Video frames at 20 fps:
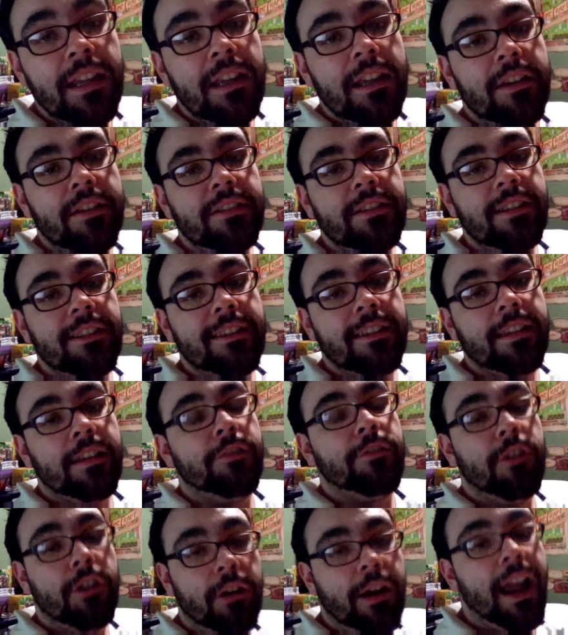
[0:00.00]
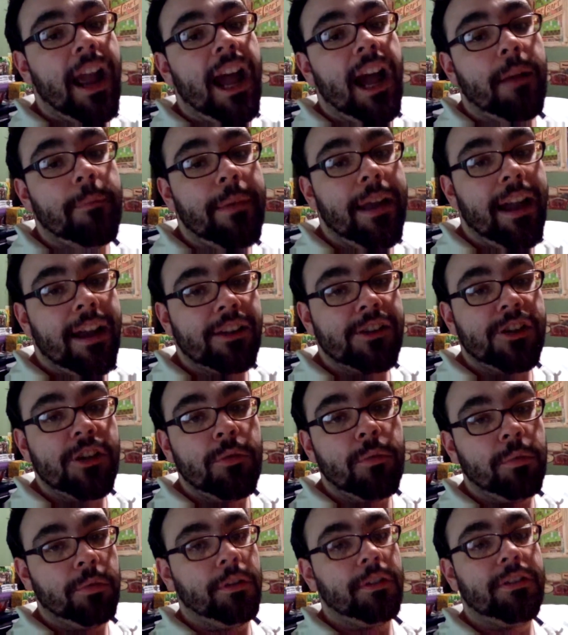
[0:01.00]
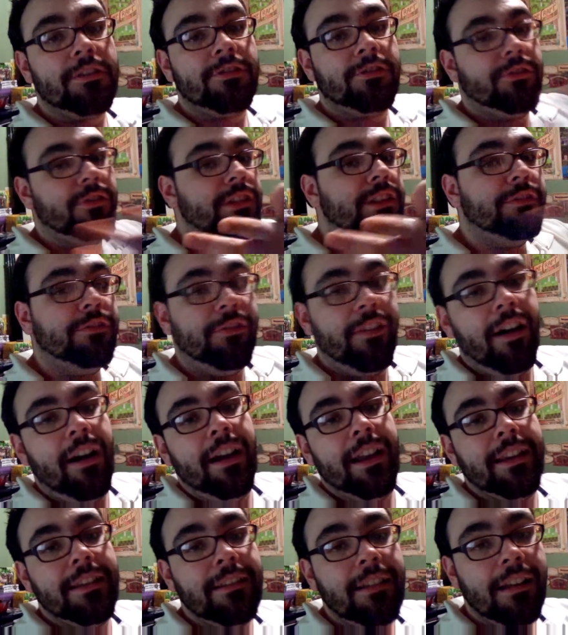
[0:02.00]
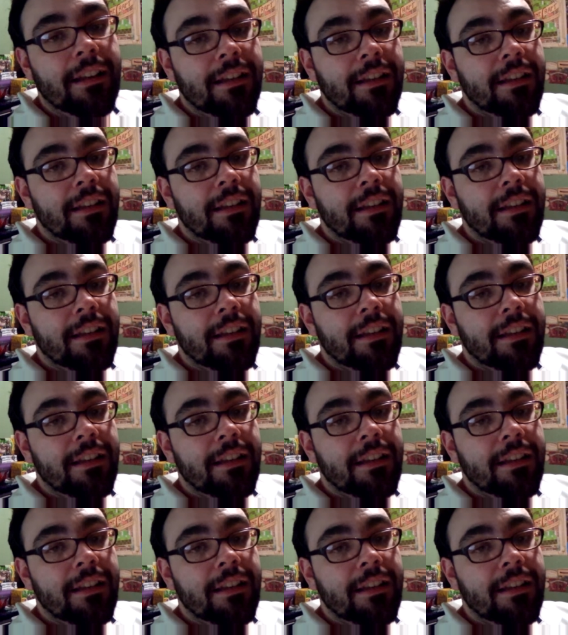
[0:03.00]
Here's the thing, if your app actually works just fine